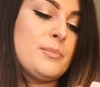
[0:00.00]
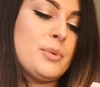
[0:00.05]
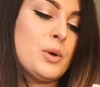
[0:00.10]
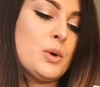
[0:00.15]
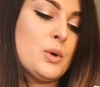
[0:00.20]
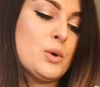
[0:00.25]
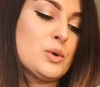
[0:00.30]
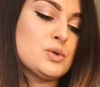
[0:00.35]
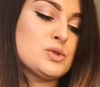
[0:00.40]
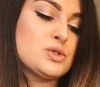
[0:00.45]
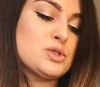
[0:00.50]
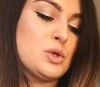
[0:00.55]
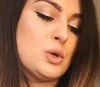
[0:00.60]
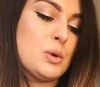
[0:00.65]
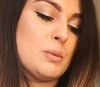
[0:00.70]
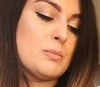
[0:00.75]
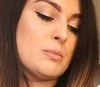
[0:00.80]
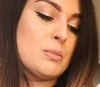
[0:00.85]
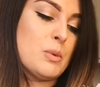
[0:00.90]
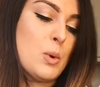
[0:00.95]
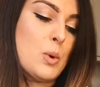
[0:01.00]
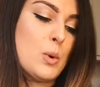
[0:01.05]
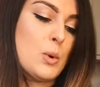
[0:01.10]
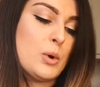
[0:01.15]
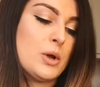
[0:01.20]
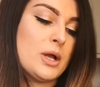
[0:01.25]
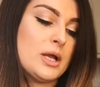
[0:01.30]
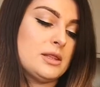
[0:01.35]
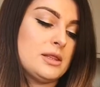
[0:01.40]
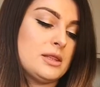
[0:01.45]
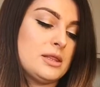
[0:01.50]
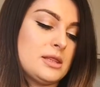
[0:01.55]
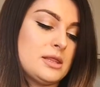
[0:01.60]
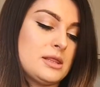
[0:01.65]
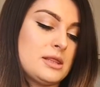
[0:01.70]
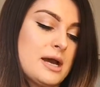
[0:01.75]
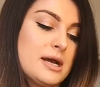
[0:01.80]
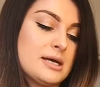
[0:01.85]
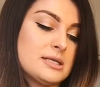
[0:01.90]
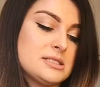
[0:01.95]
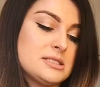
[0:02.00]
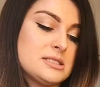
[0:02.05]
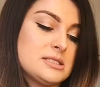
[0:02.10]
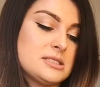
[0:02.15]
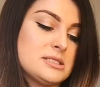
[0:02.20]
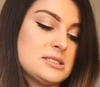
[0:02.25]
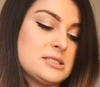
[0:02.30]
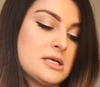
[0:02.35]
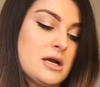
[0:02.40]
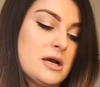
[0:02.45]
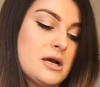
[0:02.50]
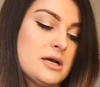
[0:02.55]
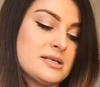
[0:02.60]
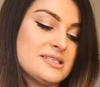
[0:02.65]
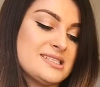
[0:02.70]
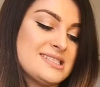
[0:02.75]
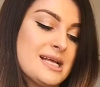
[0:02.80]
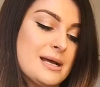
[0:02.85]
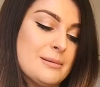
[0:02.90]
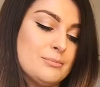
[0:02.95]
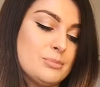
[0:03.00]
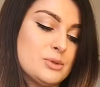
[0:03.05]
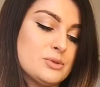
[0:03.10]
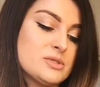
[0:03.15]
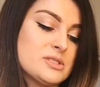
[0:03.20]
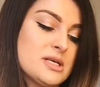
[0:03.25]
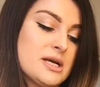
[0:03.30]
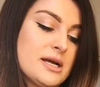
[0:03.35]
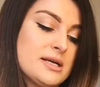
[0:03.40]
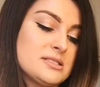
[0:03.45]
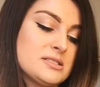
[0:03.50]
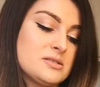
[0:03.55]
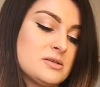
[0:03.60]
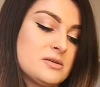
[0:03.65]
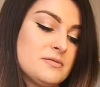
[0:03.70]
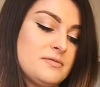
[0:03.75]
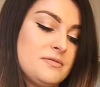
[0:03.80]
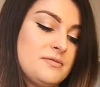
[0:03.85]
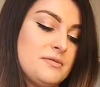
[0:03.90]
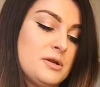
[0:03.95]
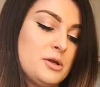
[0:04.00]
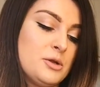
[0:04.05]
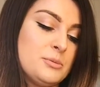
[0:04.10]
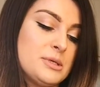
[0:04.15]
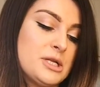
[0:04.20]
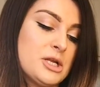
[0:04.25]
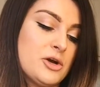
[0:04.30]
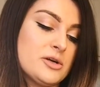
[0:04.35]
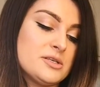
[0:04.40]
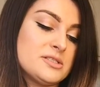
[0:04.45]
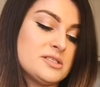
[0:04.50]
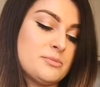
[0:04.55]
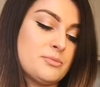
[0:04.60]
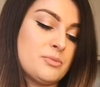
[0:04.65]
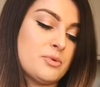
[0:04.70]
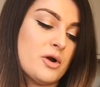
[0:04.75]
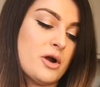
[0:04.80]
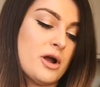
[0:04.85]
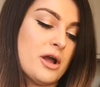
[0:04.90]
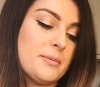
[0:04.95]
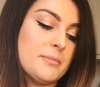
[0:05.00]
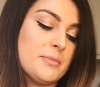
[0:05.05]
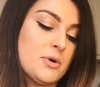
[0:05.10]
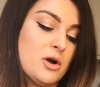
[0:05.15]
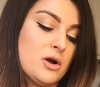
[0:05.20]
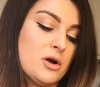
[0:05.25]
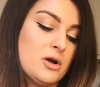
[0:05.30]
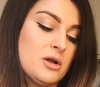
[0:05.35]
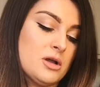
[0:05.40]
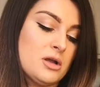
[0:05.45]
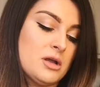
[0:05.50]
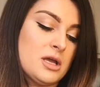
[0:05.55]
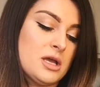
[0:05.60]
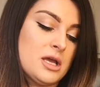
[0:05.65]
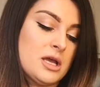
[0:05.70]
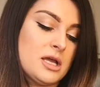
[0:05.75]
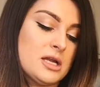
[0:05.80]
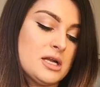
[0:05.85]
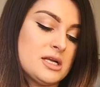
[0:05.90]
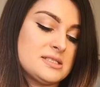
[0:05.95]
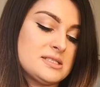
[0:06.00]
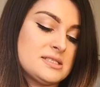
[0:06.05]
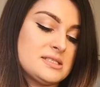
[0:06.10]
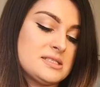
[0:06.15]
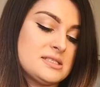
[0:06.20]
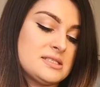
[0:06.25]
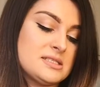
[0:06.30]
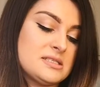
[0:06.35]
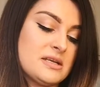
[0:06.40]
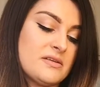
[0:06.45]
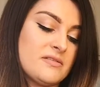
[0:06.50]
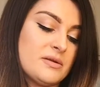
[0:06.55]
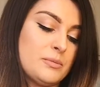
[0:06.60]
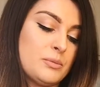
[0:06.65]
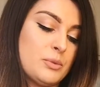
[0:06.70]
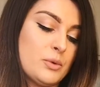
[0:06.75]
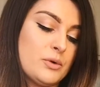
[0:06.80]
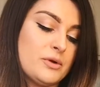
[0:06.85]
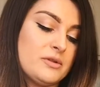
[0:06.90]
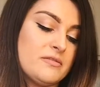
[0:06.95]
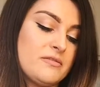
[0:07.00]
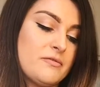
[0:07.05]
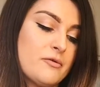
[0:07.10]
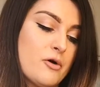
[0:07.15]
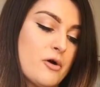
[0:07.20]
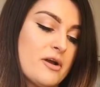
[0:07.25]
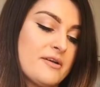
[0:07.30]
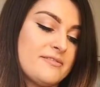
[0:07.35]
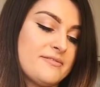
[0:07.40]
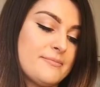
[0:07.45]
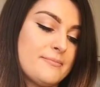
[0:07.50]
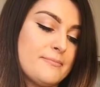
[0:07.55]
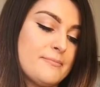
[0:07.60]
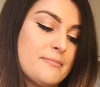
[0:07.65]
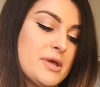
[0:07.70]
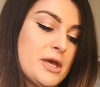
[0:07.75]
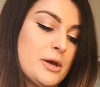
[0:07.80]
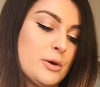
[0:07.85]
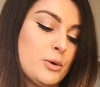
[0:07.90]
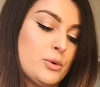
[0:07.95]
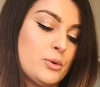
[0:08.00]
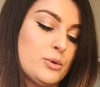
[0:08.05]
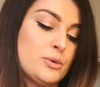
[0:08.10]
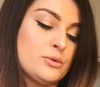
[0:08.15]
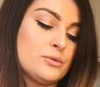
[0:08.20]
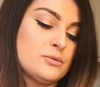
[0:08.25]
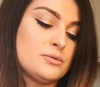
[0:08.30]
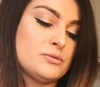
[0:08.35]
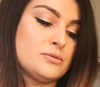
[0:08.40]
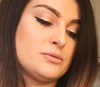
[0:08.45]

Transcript: Pores No More and that's a sample size of Luminizer primer and that's 7.5 mil